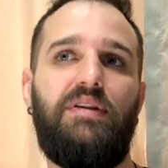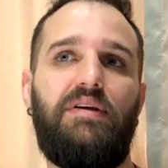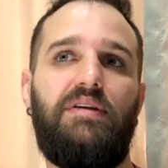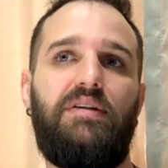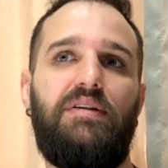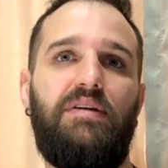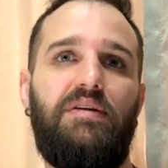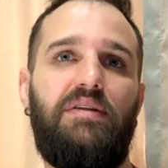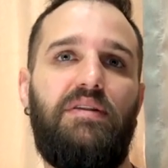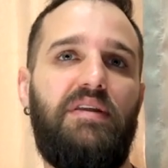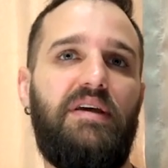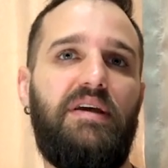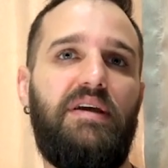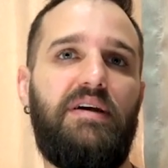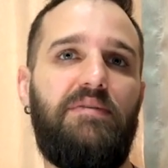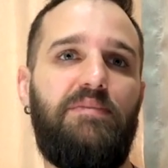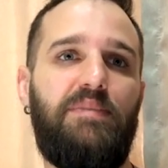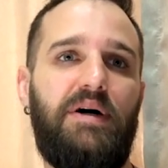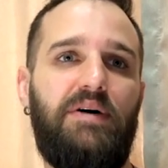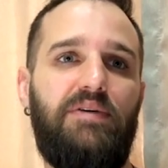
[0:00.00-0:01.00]
The
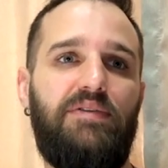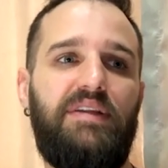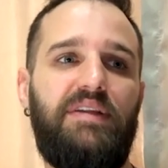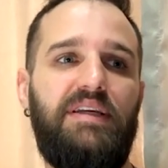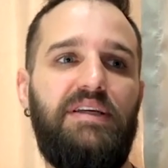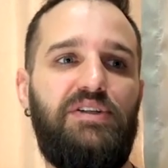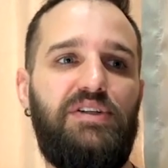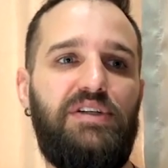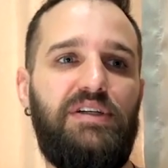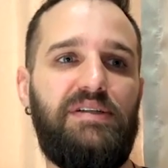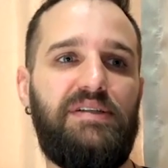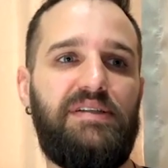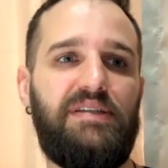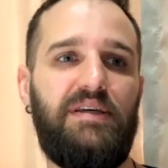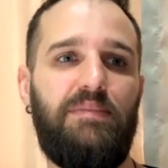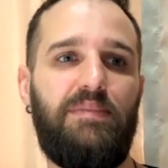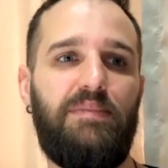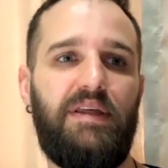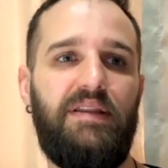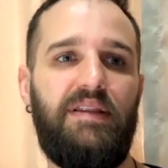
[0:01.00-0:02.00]
thing about teaching
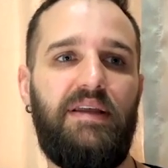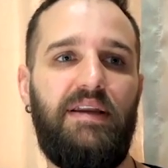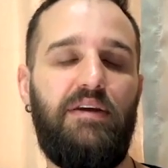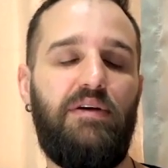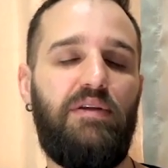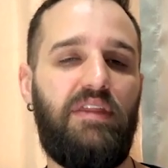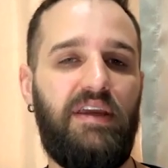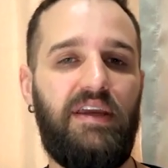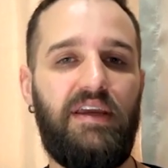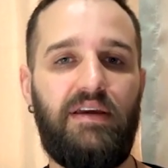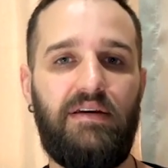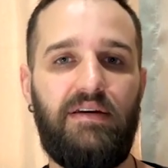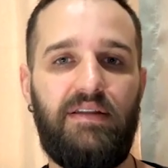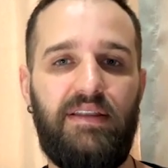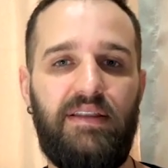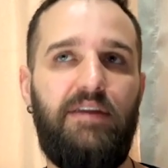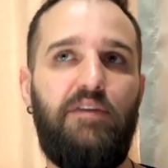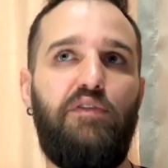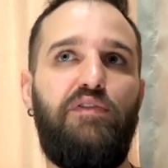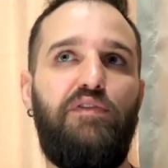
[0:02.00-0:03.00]
something that you
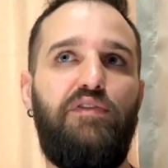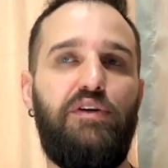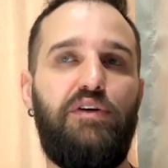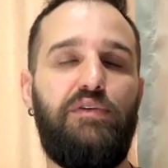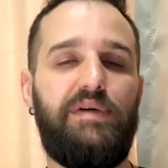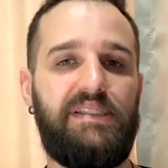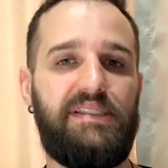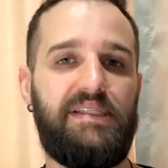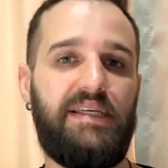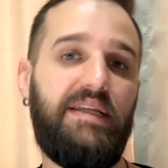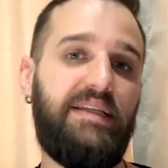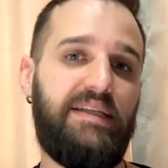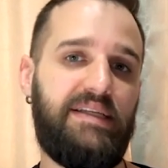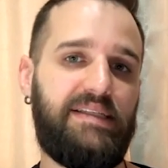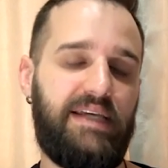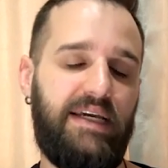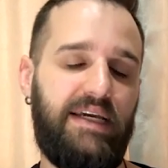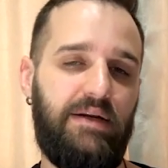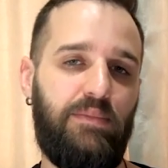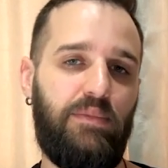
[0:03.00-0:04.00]
think that you feel is
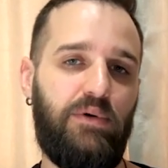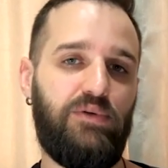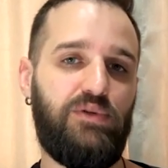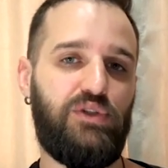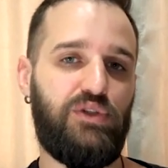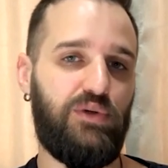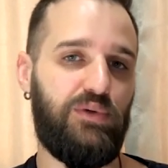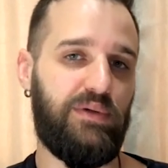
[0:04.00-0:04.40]
unattainable